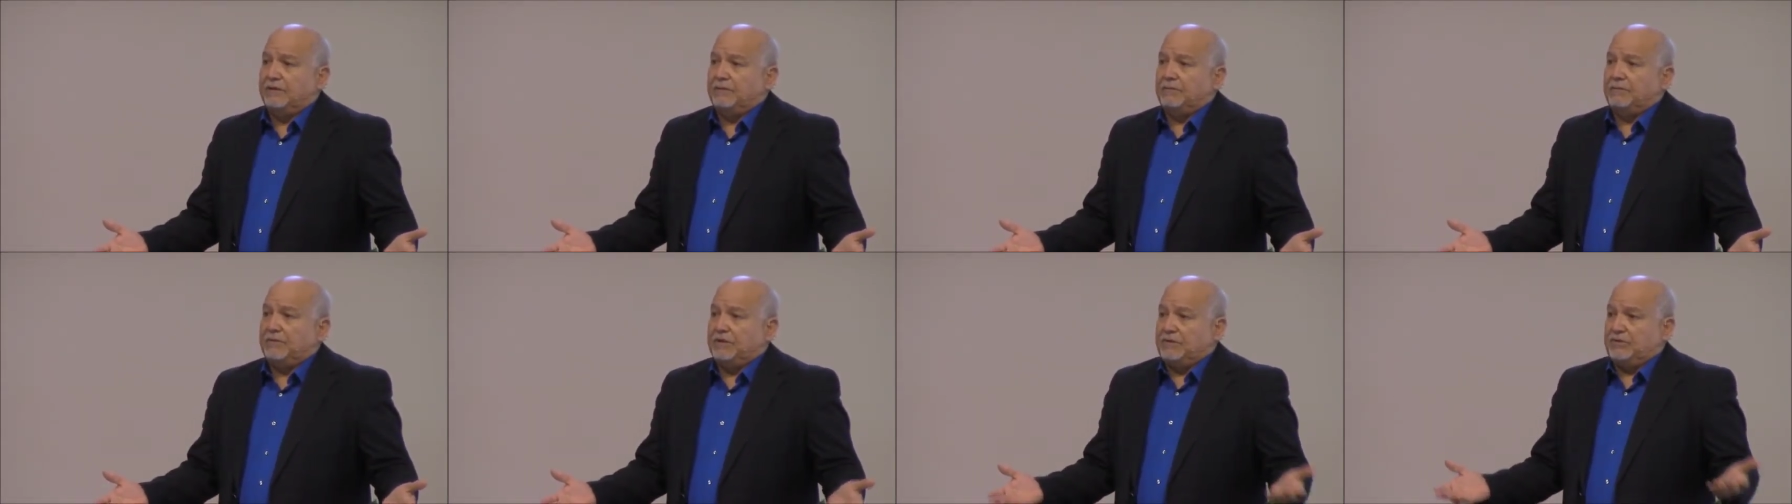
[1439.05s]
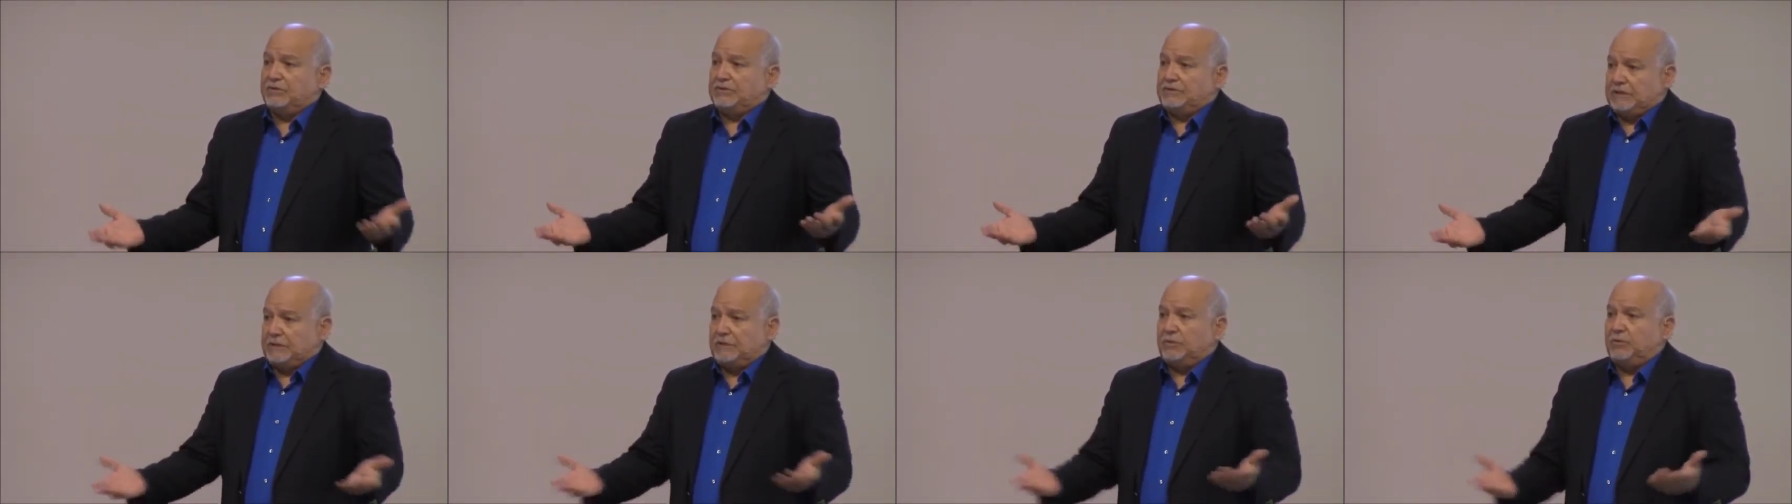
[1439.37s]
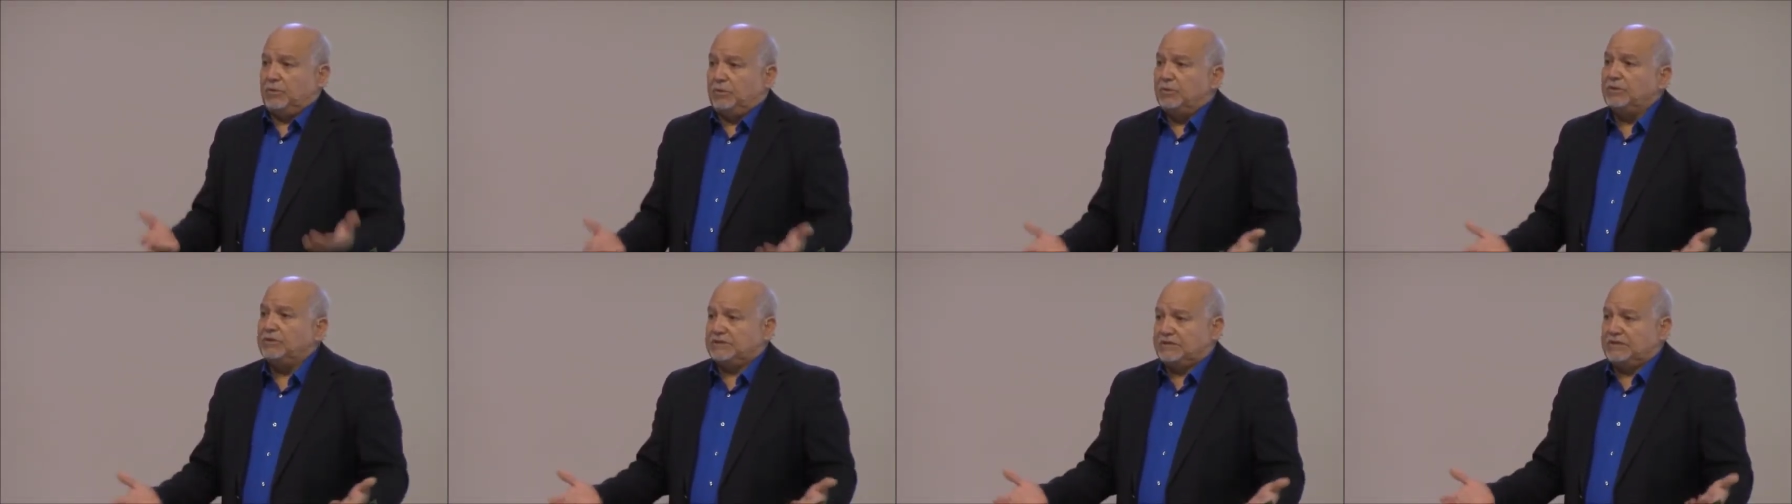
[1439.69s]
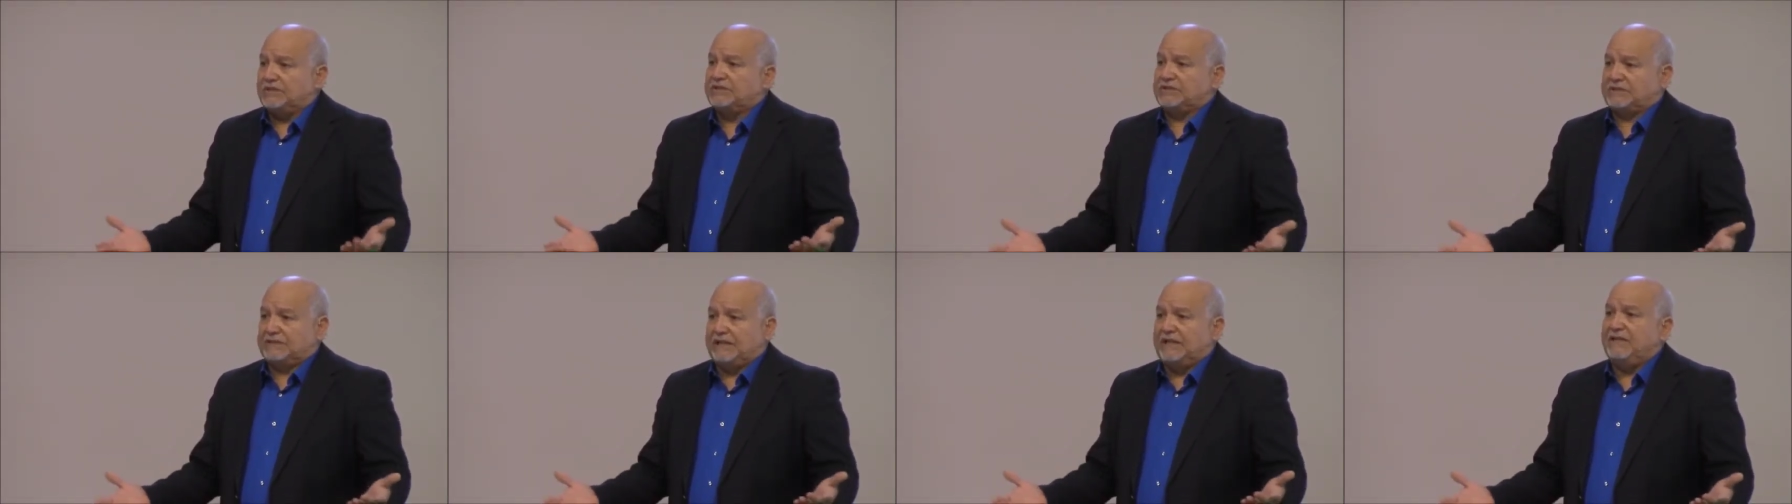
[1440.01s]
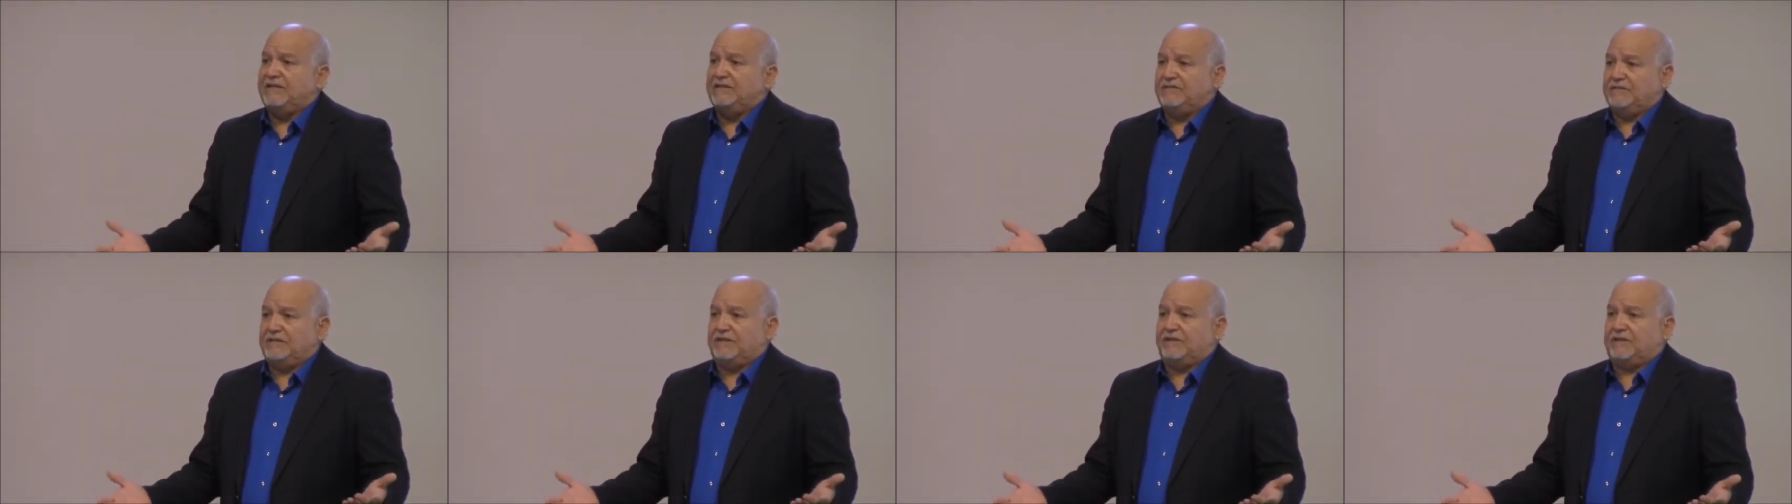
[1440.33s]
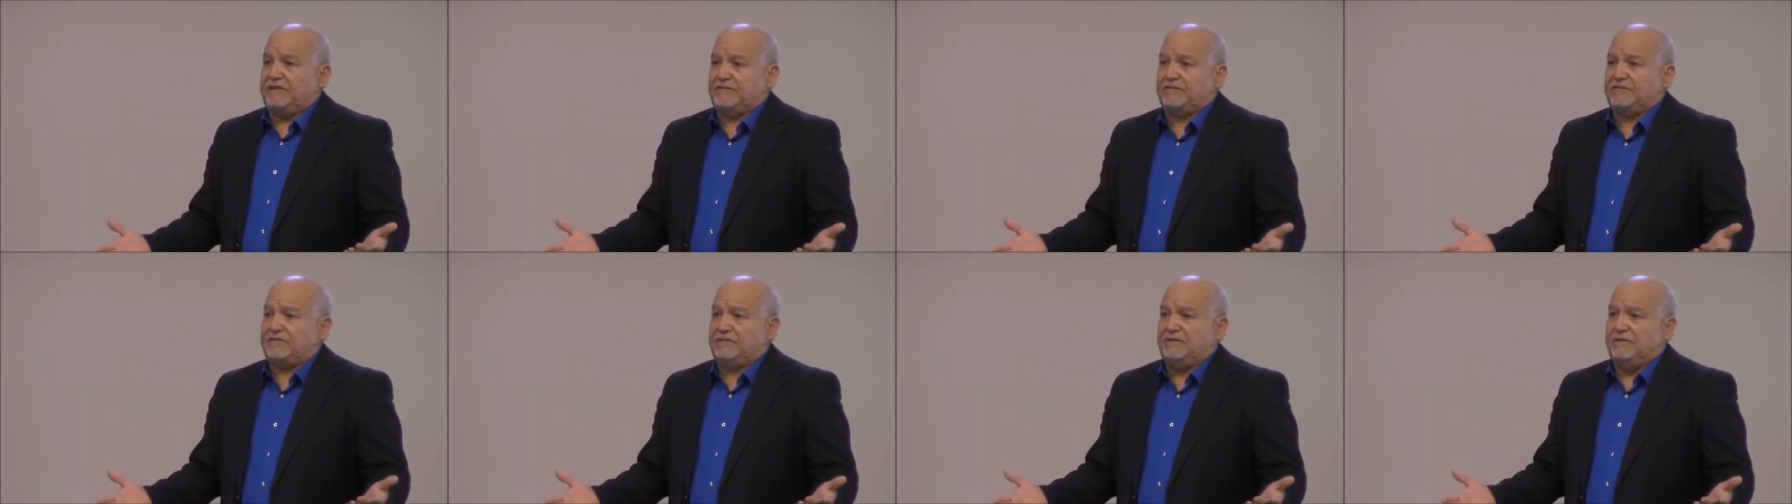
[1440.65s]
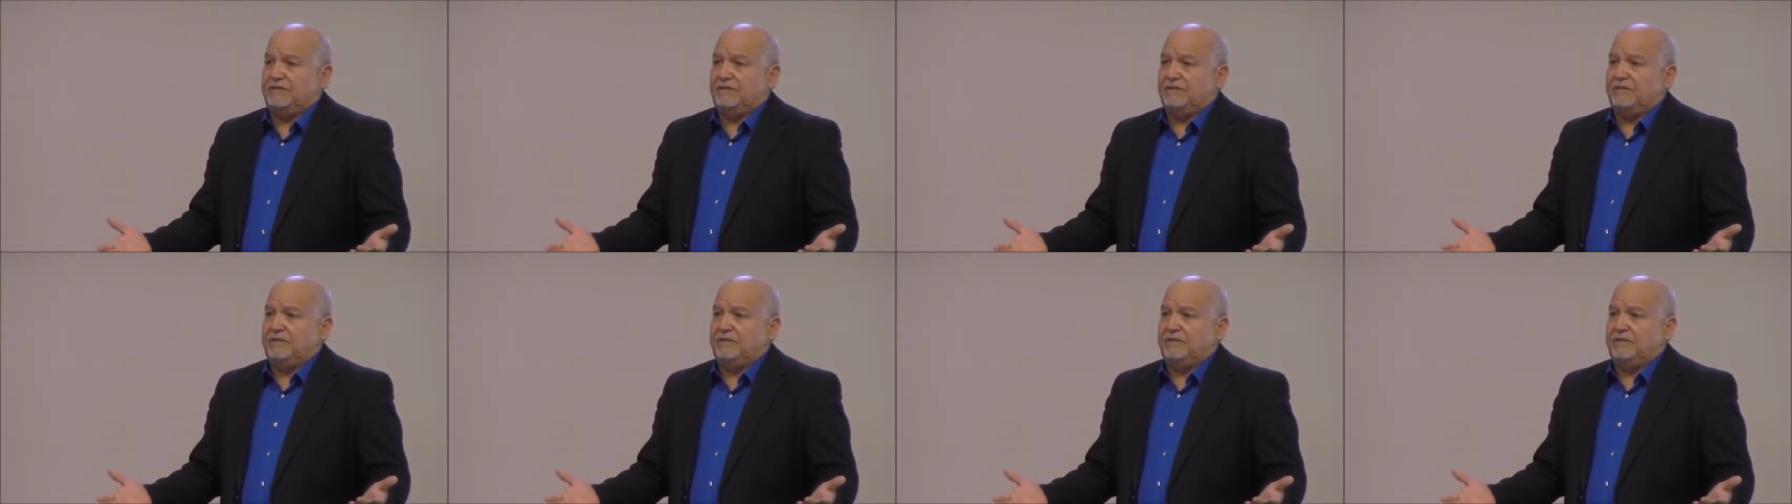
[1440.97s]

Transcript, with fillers: because the Lord sustains us.